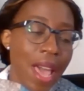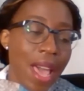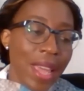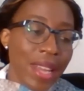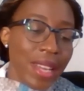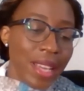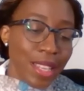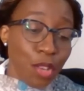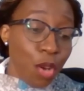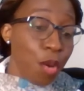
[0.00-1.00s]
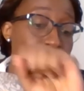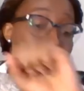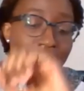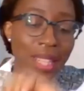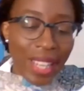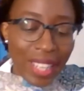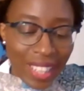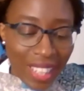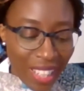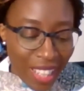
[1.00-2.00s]
And so go Michigan
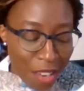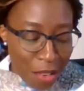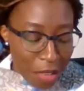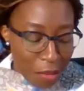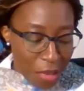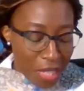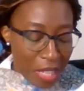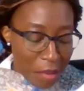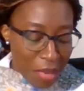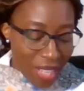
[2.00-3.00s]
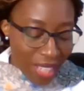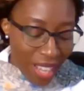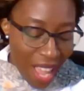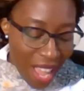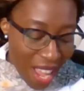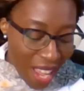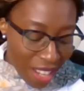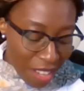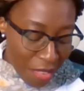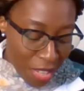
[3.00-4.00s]
Daily, and I know that we're celebrating an
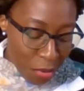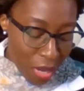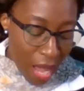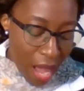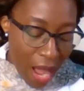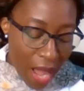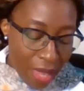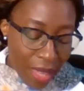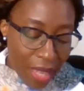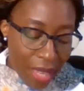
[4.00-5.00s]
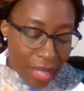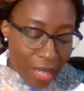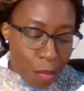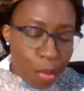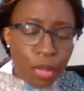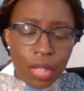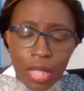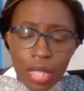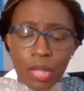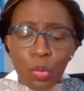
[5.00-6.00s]
anniversary. I think it's
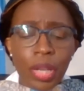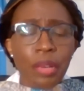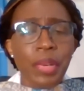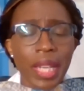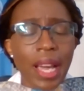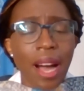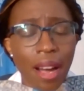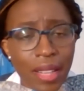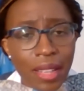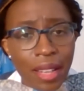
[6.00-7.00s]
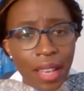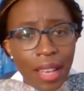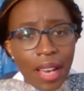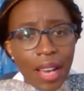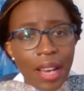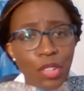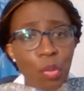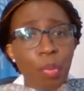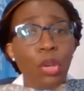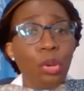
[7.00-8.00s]
important to just work really hard.
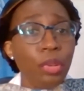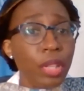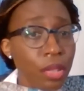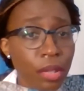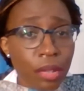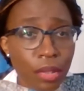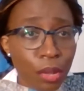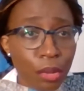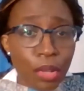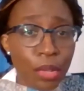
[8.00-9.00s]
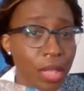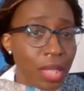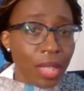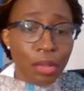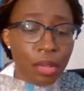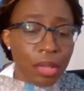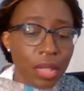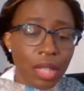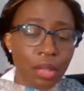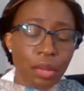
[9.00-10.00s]
To be curious. Curiosity
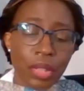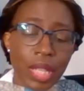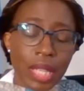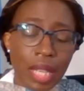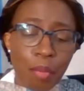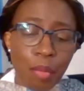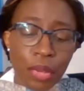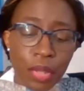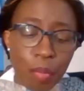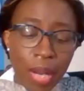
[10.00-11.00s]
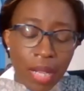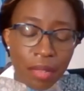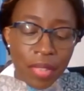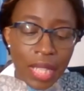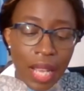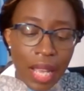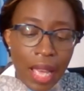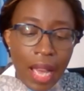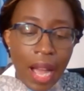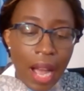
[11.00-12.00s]
is an important part of it.
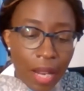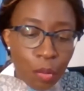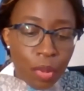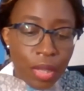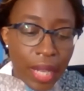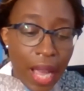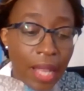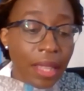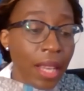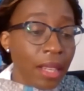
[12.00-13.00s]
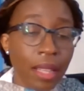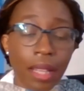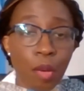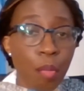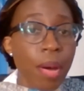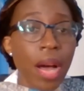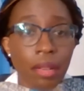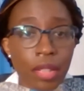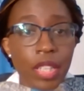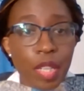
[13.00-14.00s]
Hard work, and then
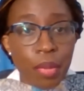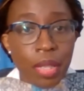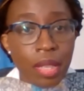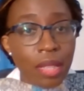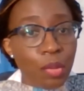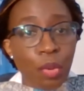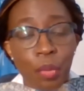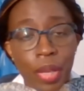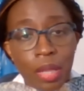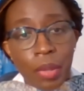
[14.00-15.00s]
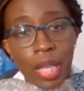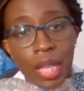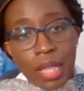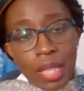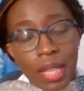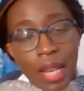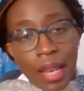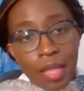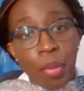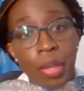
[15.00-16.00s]
partnerships, and this is what we're doing here
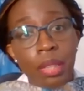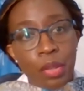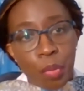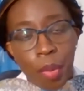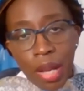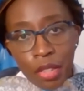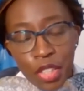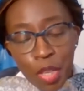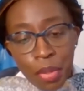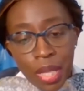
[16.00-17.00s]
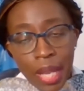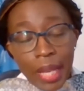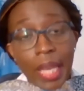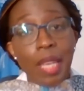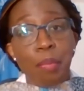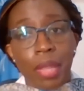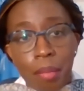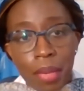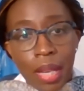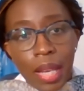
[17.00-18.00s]
today, is build those partnerships, keep
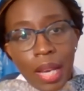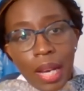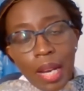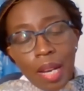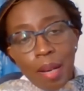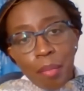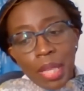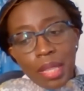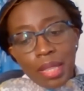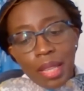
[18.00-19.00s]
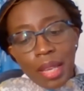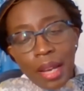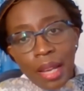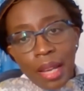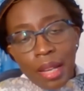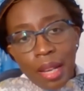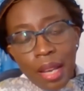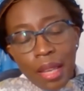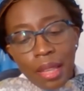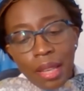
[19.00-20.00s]
them, because they are,
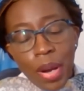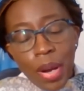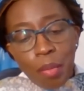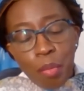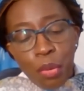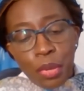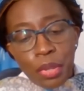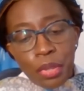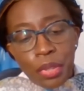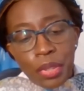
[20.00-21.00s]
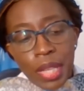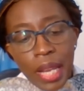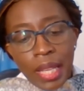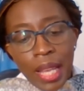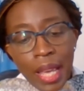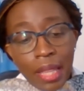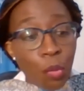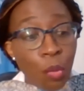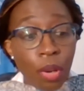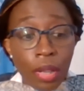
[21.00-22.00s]
I think, quite important. And
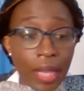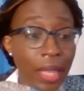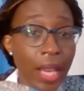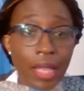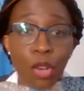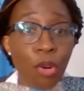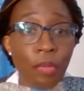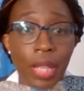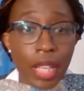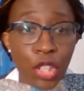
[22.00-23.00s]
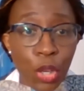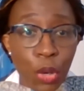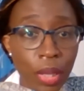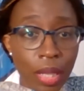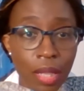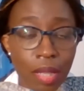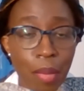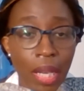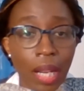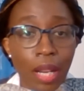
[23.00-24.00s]
the world, I think, as COVID has shown, and this is
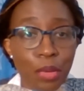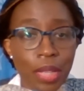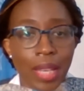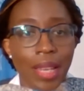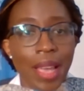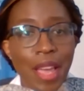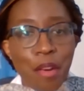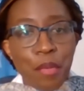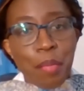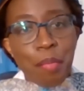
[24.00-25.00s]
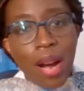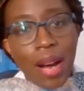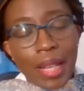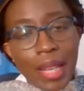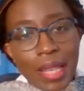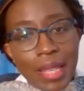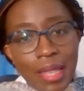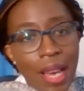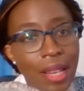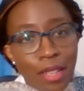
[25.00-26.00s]
my closing remark, is
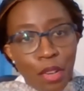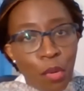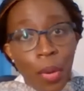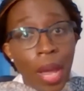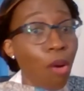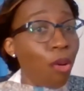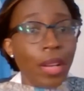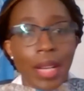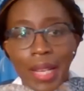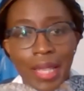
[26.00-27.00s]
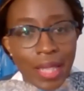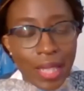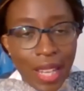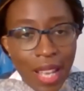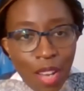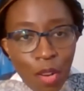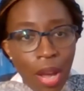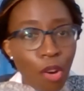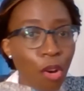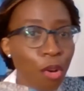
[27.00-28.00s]
that we are all connected.
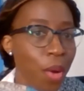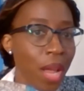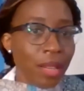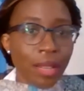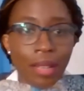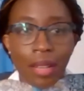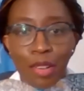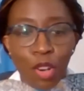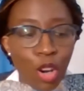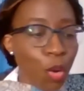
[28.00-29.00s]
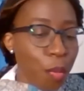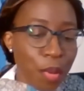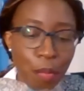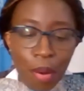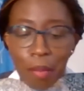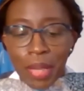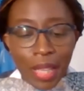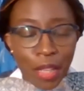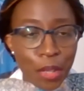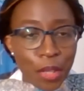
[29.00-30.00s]
We're all one global
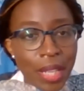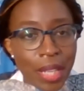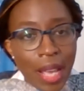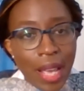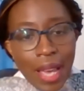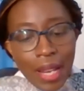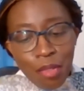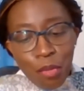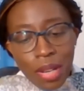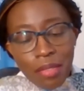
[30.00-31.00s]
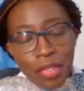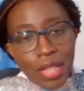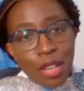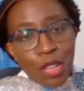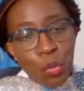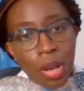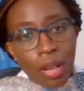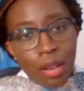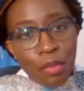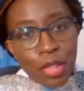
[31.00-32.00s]
public good, and if one of us does
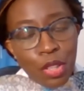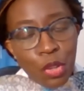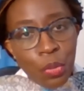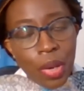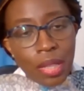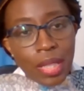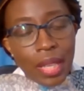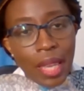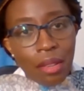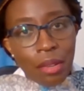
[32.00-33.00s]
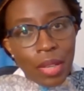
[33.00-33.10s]
well, all of us do well together.